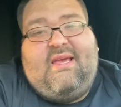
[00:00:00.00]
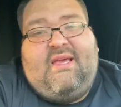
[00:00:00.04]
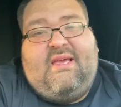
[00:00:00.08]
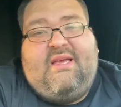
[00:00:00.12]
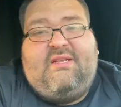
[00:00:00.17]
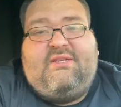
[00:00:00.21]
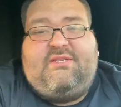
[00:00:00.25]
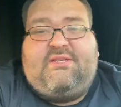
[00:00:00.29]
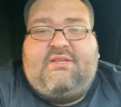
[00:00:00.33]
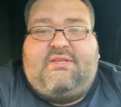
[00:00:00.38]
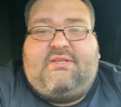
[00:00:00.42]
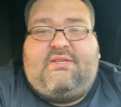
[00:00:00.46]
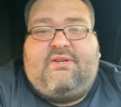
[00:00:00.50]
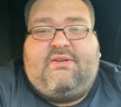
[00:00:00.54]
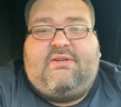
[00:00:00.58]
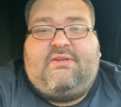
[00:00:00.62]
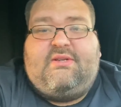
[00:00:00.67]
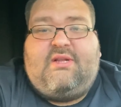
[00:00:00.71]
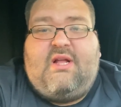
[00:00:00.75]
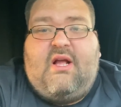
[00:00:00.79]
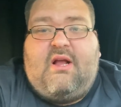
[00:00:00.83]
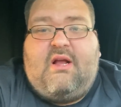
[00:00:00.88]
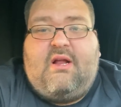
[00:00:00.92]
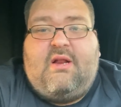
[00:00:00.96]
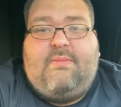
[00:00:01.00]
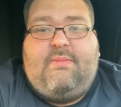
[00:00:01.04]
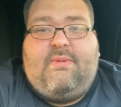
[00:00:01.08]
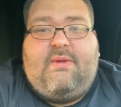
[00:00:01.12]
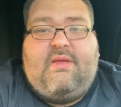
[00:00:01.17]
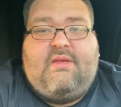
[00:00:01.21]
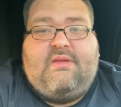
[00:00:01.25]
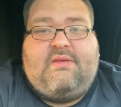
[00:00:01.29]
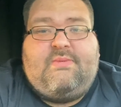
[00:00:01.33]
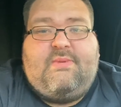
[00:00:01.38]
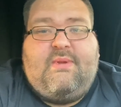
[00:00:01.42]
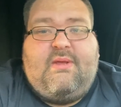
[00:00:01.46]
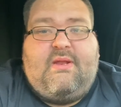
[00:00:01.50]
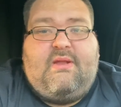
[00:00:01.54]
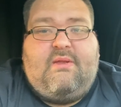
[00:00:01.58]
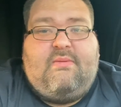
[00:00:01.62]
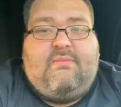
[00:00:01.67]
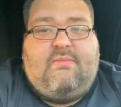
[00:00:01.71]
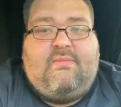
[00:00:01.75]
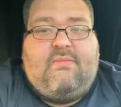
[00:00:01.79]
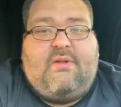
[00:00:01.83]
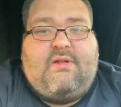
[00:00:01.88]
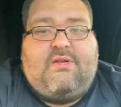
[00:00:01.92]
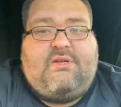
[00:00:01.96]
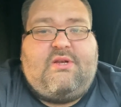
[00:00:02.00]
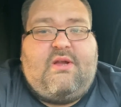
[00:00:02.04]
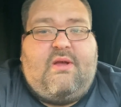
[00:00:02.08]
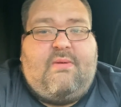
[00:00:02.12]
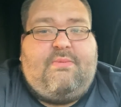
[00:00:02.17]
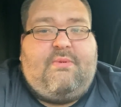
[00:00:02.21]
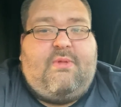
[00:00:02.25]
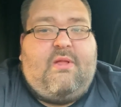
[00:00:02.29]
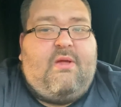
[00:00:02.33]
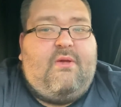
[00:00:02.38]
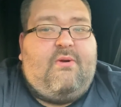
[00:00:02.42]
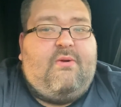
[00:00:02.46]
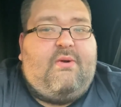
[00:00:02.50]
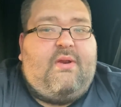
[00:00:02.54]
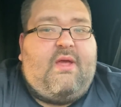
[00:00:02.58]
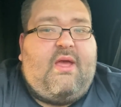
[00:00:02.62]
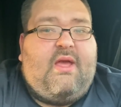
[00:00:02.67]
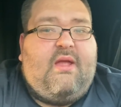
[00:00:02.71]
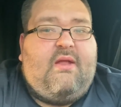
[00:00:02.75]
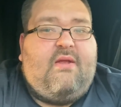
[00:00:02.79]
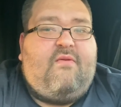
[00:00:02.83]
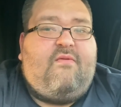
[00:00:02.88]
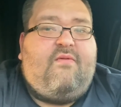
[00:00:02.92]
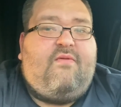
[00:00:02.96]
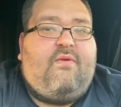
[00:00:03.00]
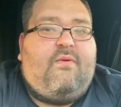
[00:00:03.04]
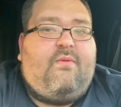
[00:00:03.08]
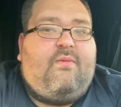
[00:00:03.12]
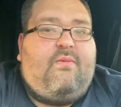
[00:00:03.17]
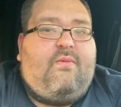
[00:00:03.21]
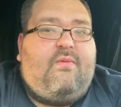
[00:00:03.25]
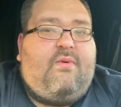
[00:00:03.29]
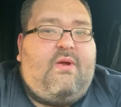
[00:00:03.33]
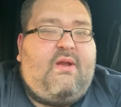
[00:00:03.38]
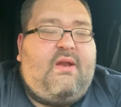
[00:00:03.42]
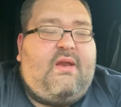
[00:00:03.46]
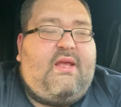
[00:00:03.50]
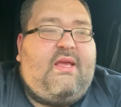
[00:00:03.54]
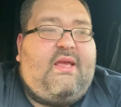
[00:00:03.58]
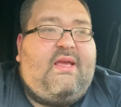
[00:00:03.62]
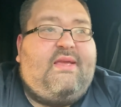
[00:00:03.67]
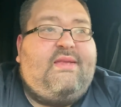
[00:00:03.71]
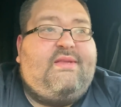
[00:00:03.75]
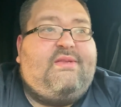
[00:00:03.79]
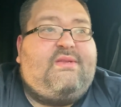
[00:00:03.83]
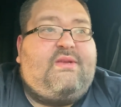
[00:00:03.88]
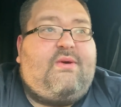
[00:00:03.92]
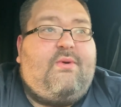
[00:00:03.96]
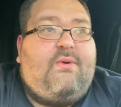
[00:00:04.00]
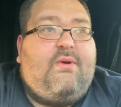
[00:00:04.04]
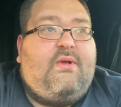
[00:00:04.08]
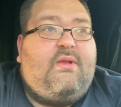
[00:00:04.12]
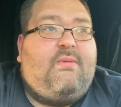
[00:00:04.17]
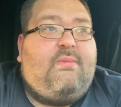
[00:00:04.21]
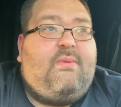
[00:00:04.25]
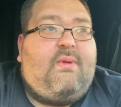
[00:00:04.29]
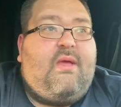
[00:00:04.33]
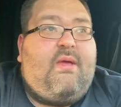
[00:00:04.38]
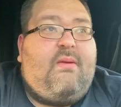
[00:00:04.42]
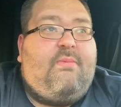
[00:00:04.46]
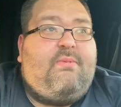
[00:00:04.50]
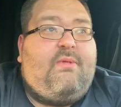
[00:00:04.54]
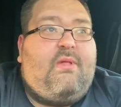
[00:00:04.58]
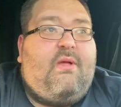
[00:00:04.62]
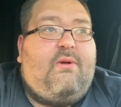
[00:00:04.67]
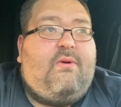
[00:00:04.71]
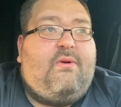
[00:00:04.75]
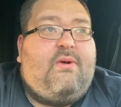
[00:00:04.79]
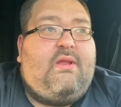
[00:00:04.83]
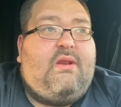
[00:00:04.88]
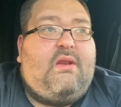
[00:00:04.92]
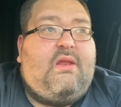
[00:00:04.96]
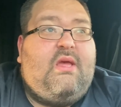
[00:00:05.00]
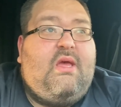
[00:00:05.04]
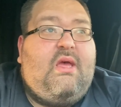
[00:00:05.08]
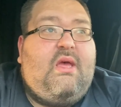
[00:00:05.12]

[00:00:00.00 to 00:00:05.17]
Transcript: It just there's not going to be as much upload, and for what is going to be uploaded,